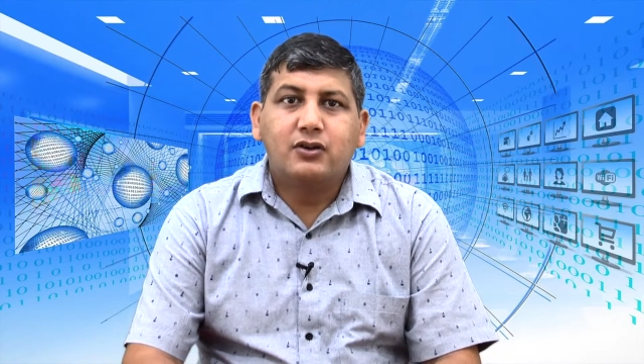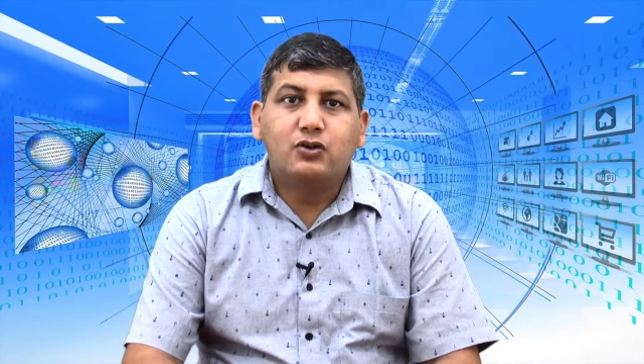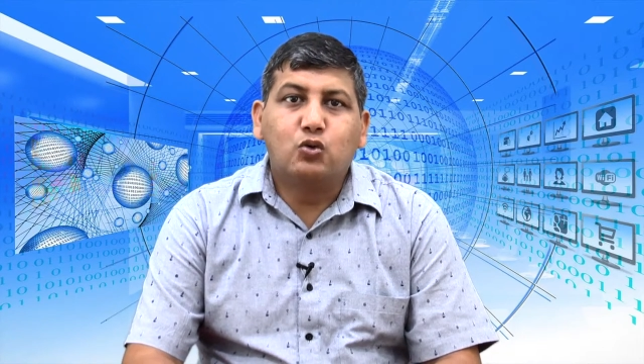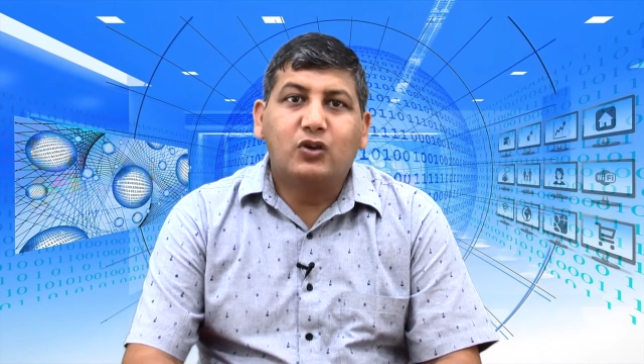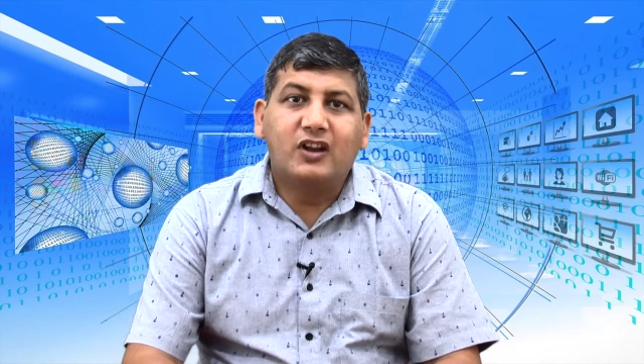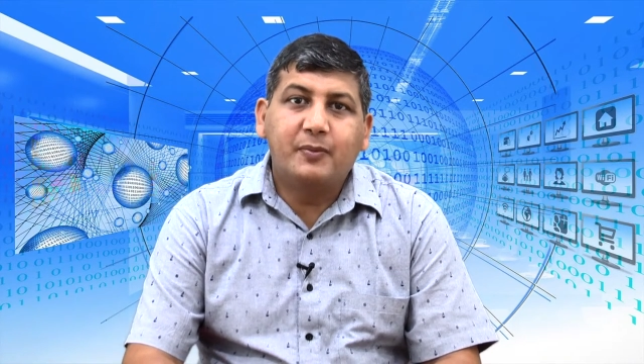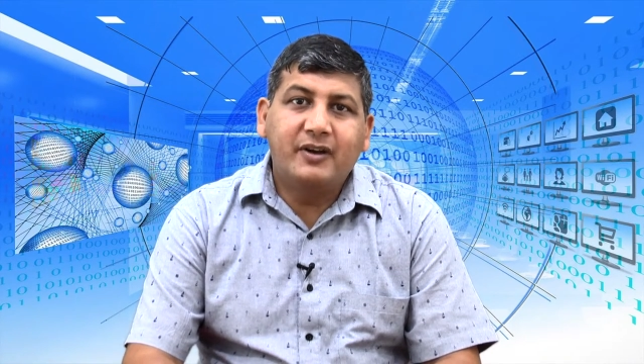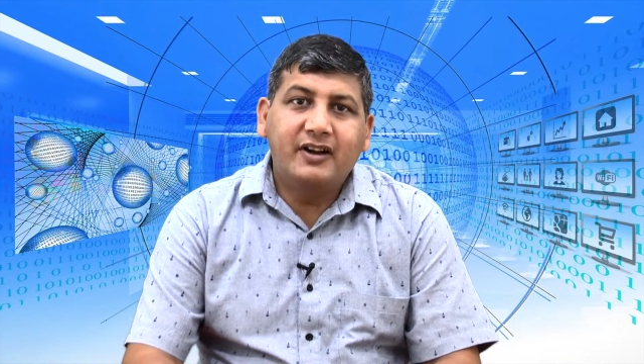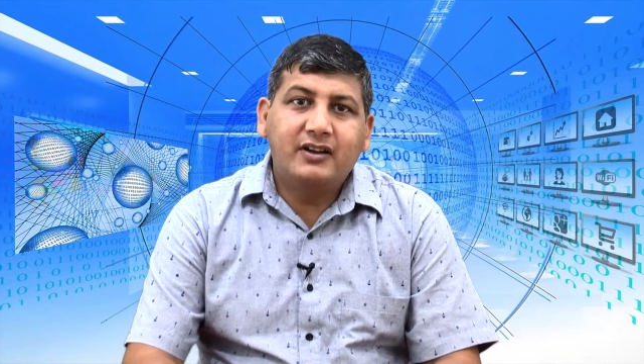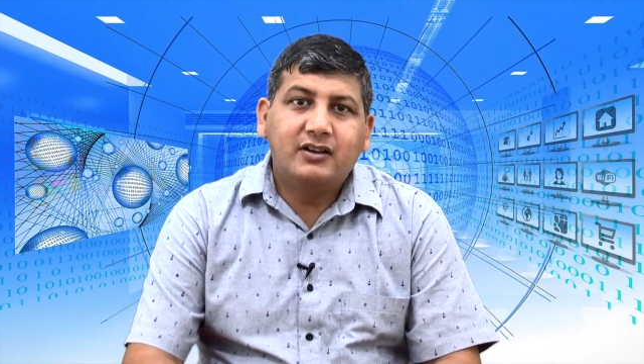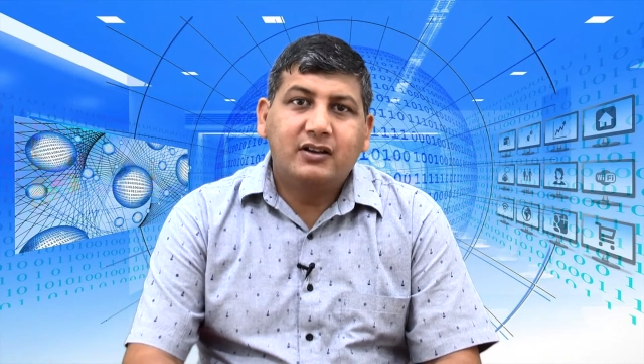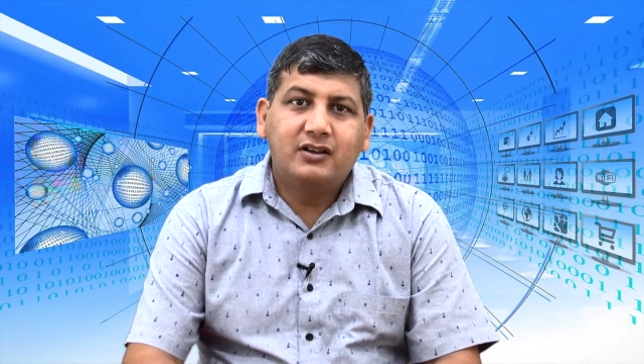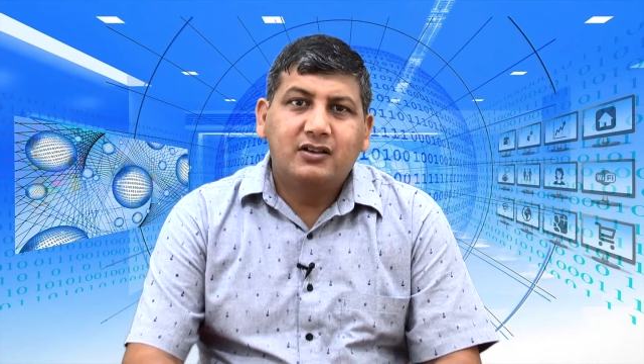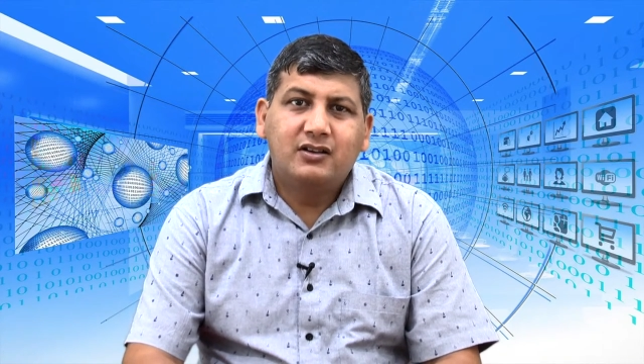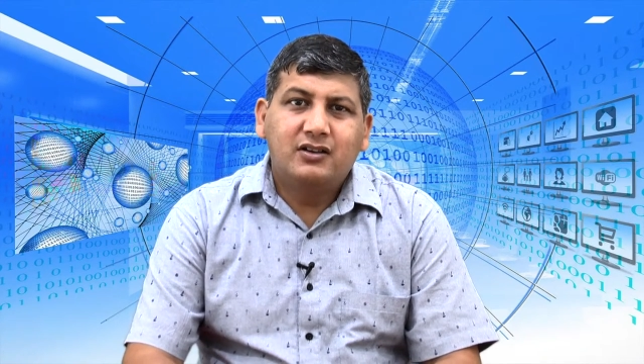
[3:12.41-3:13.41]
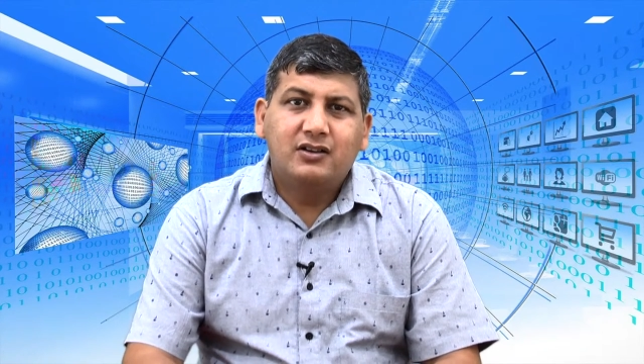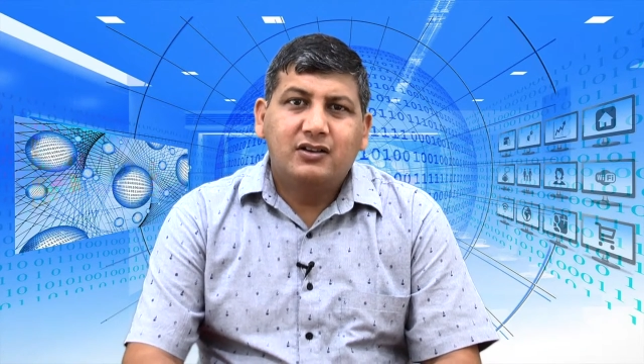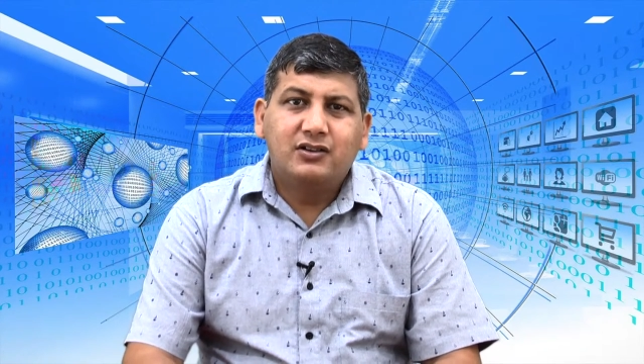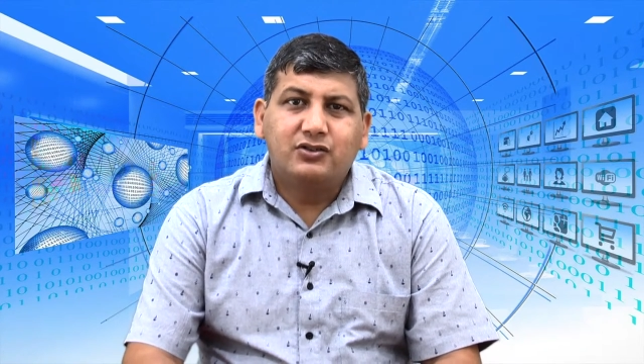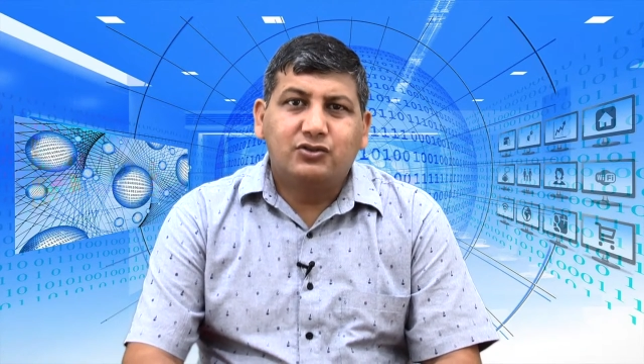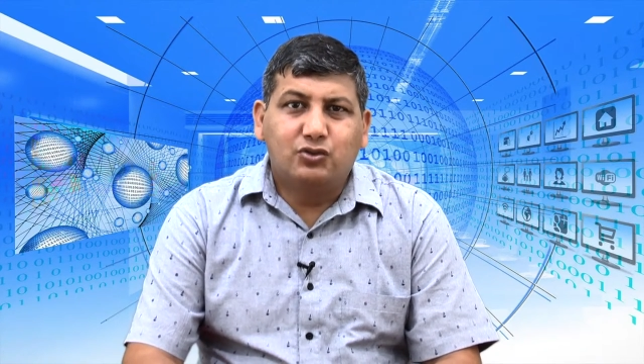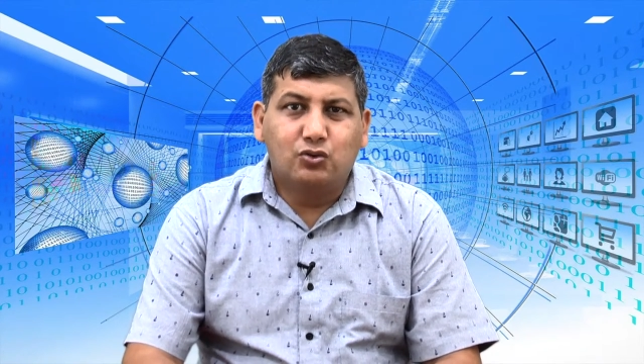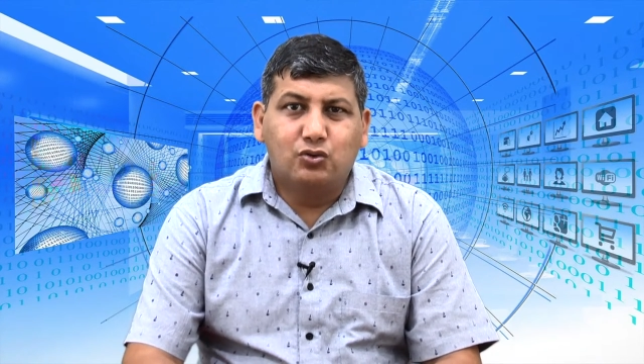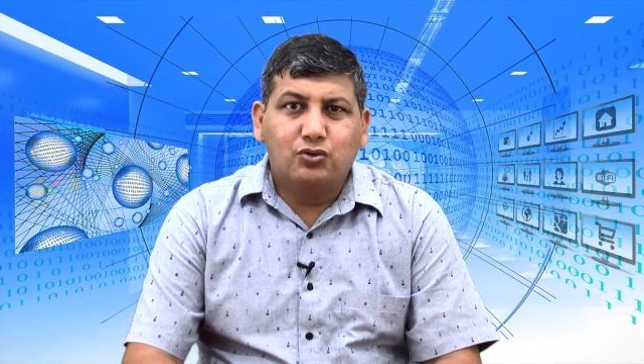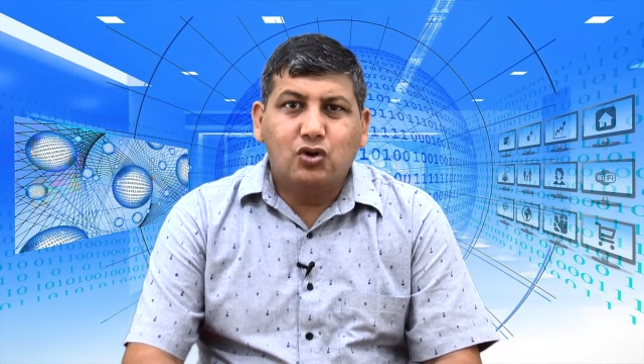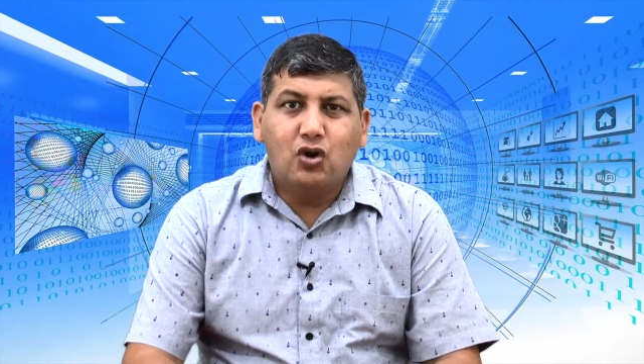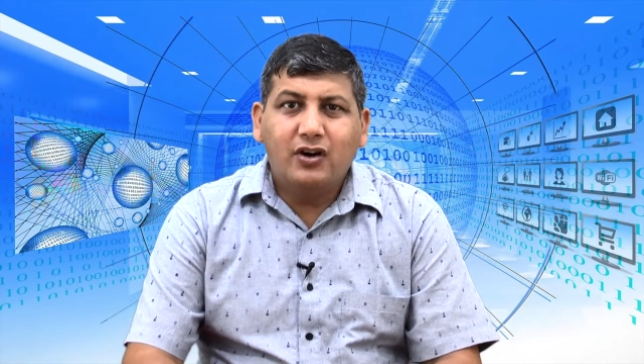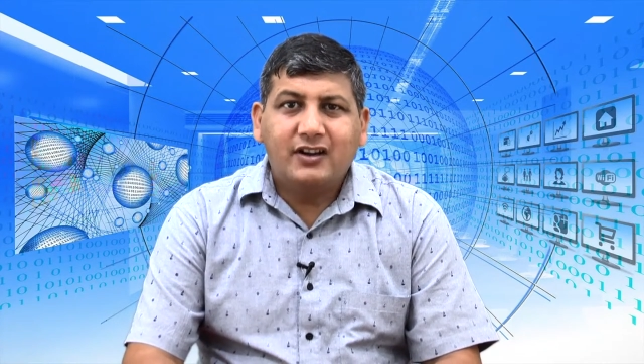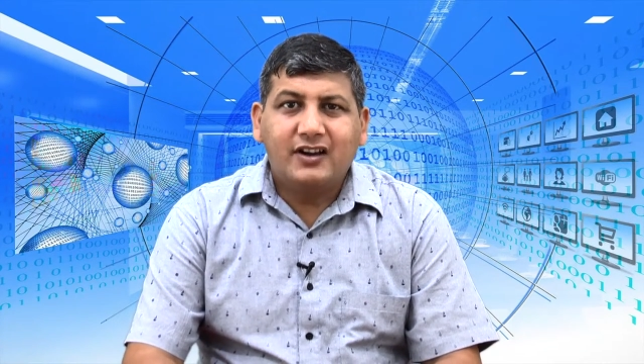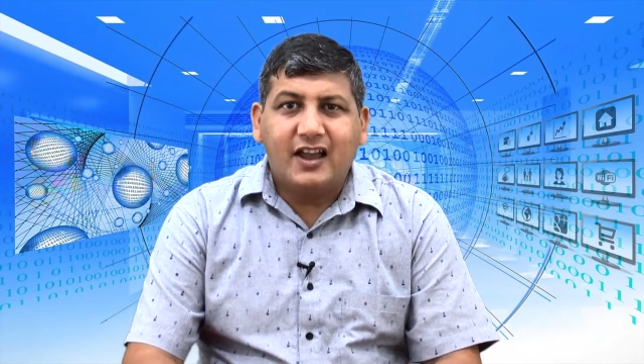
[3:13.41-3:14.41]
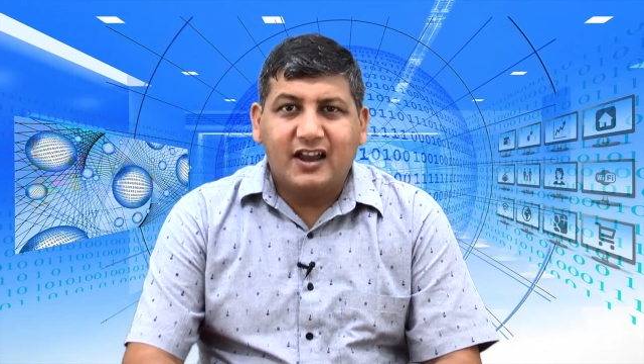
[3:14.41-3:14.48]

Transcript: To limit, though not